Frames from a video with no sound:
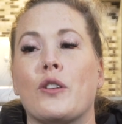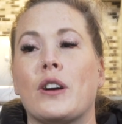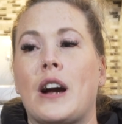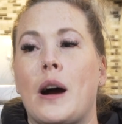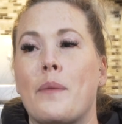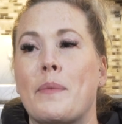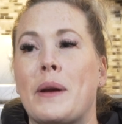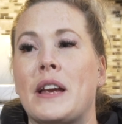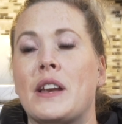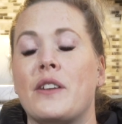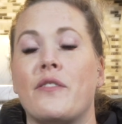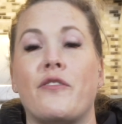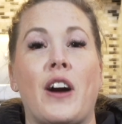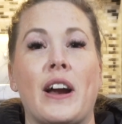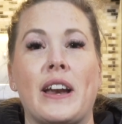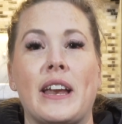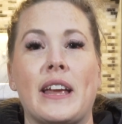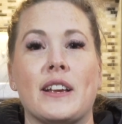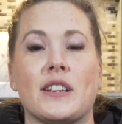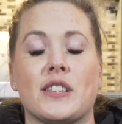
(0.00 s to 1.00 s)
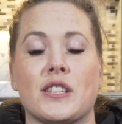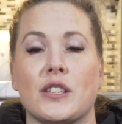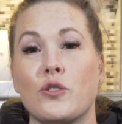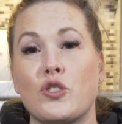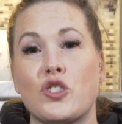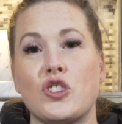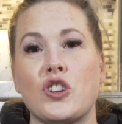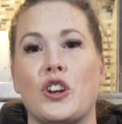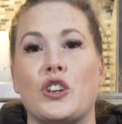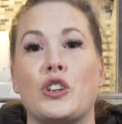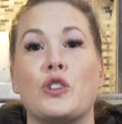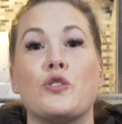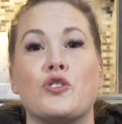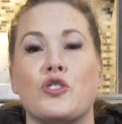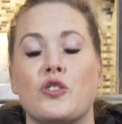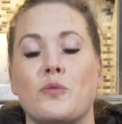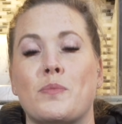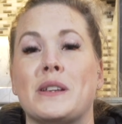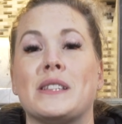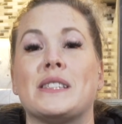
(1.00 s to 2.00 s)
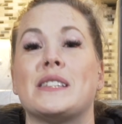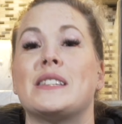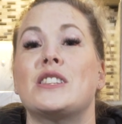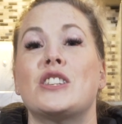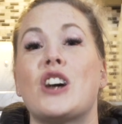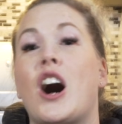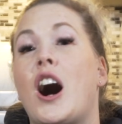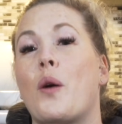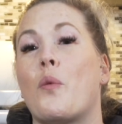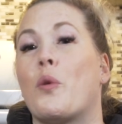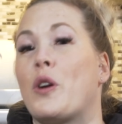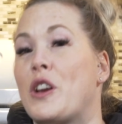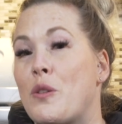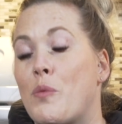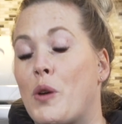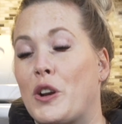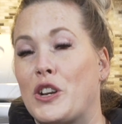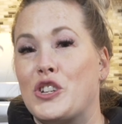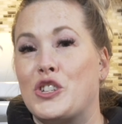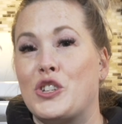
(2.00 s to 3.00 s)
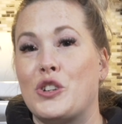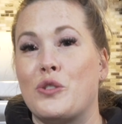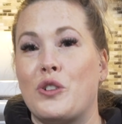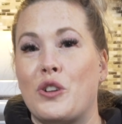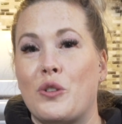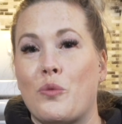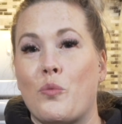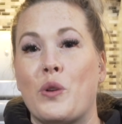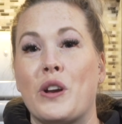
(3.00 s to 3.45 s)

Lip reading: coming and finding a solution on YouTube is not what you want to do.